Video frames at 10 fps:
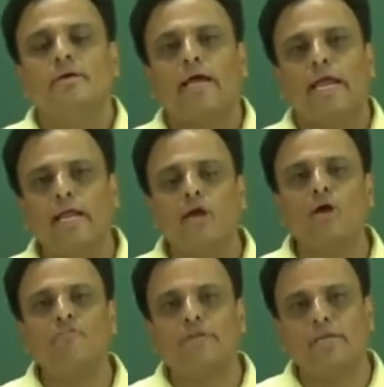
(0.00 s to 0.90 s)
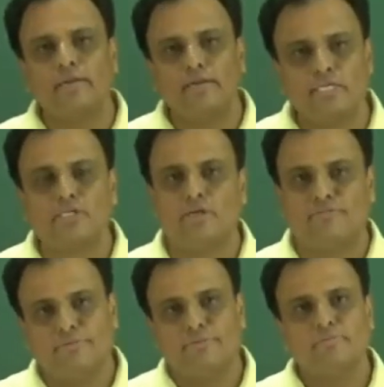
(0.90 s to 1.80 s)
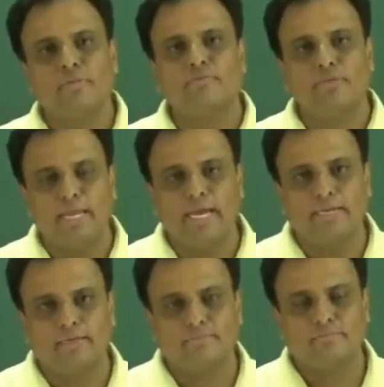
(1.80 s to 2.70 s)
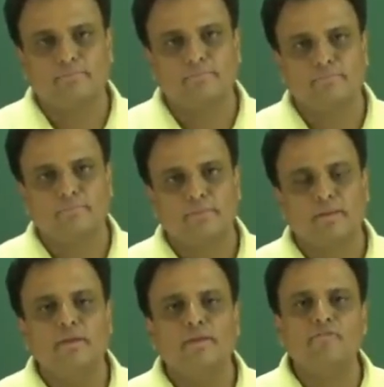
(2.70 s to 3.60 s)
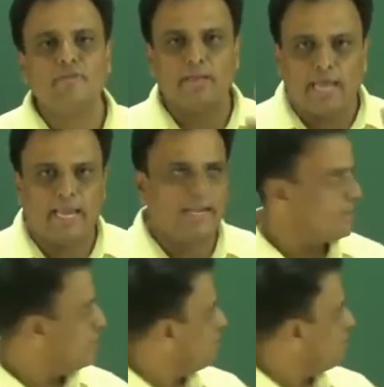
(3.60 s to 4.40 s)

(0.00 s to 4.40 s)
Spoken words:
Angle of inclination of the line. If a line